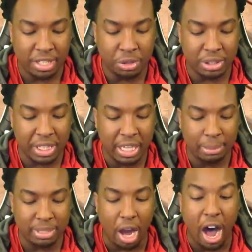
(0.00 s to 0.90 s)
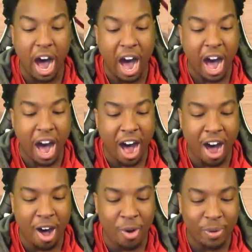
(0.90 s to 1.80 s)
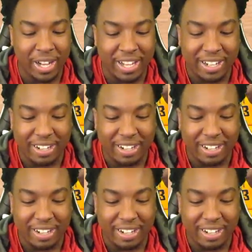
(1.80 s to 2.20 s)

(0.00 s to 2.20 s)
You just keep to- Oh!